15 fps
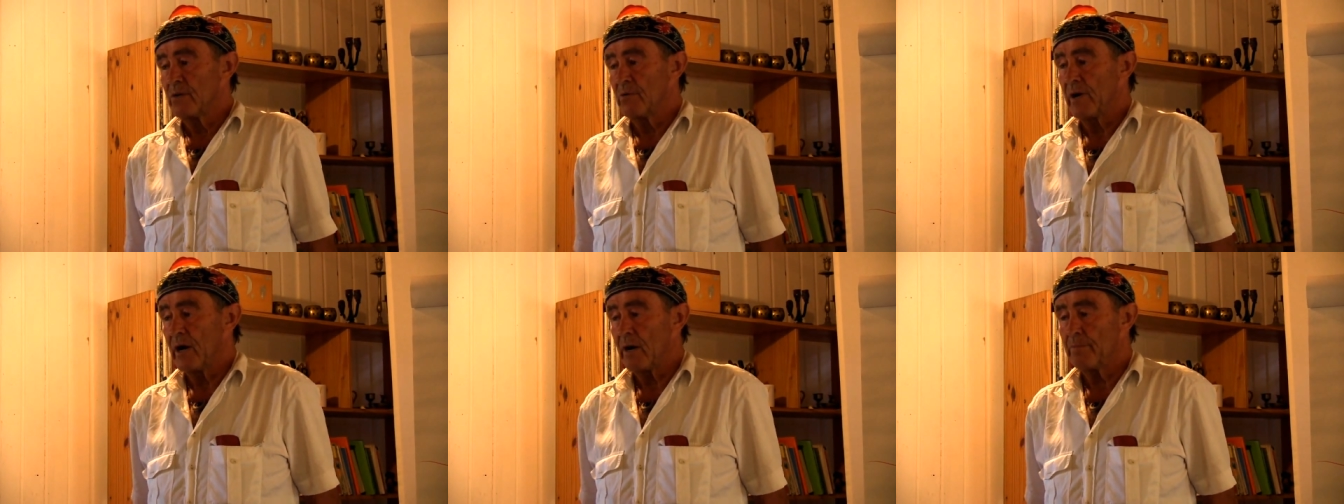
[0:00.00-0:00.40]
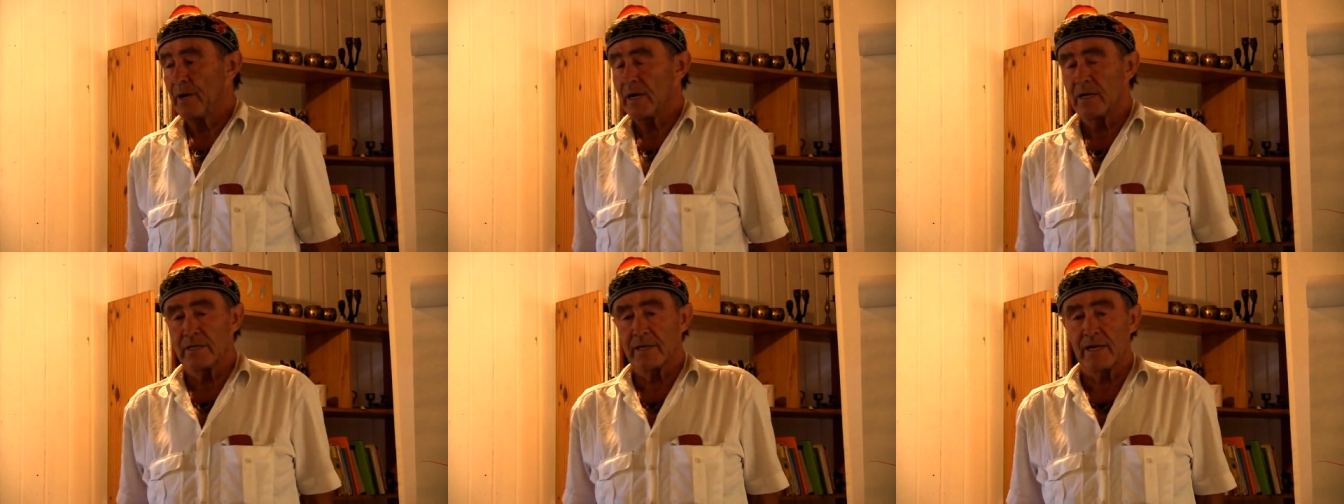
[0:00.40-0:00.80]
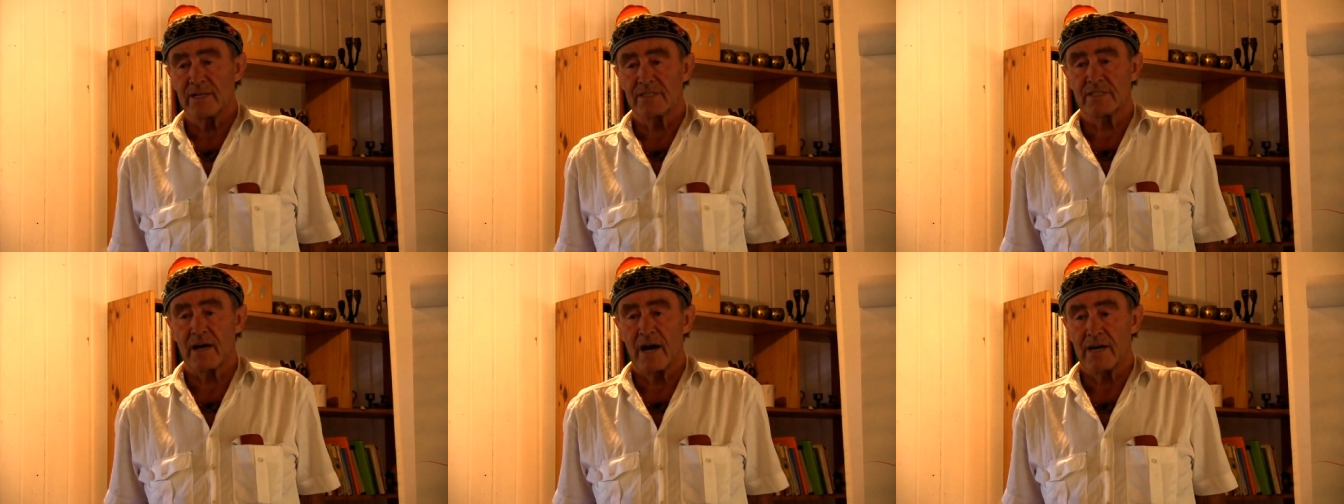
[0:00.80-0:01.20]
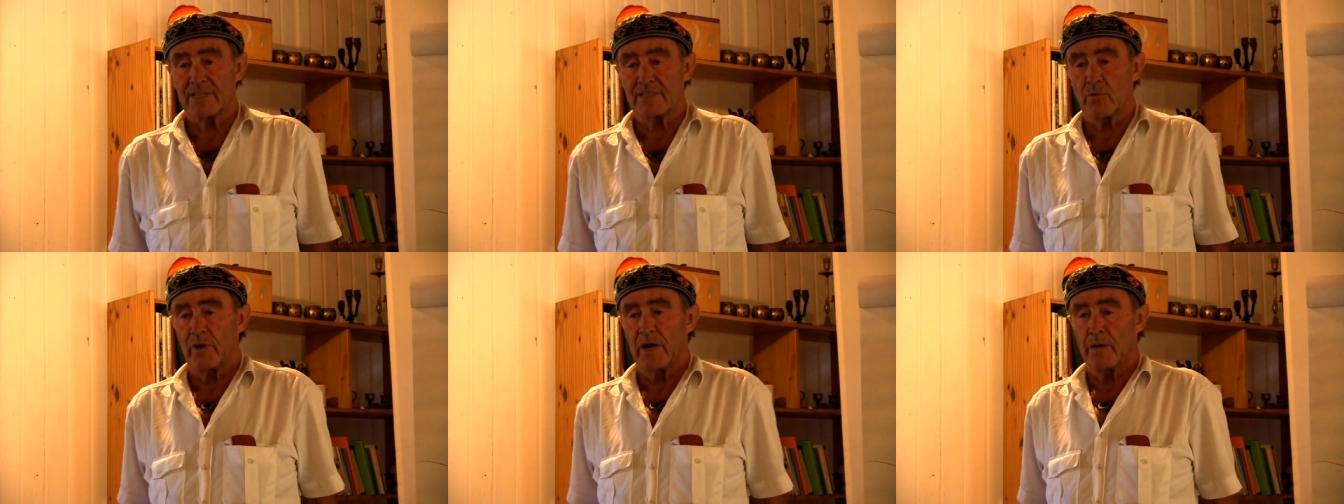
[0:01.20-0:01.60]
We are building
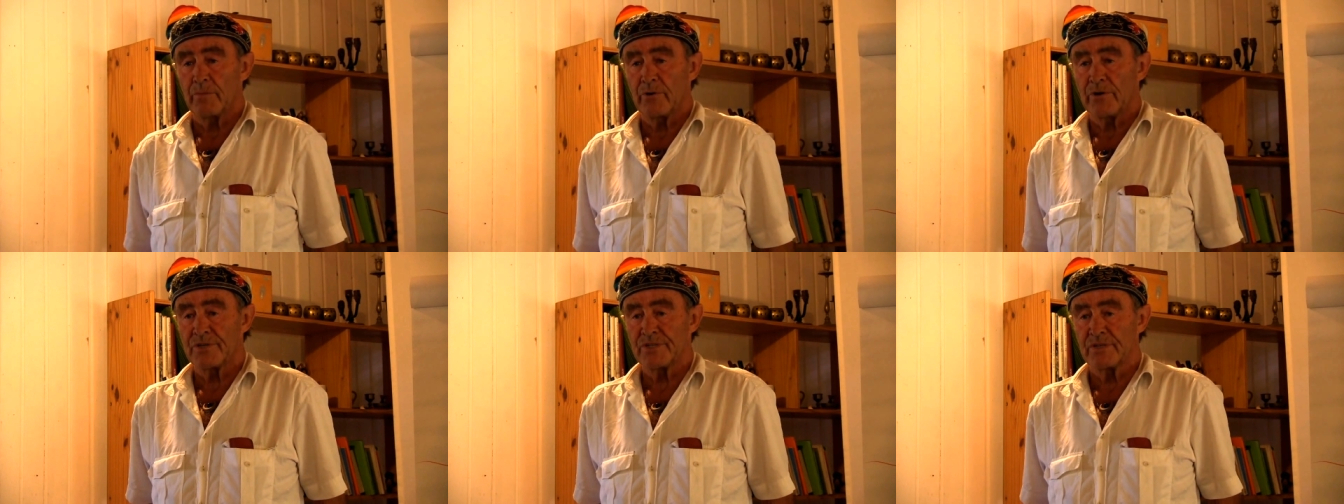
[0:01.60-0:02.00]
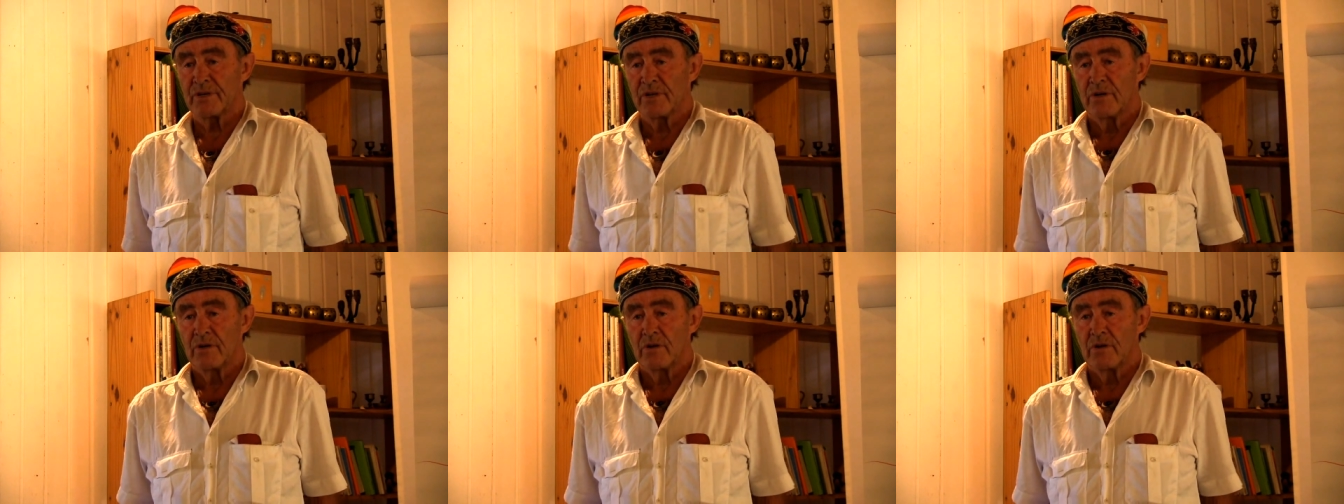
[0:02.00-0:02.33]
skyscrapers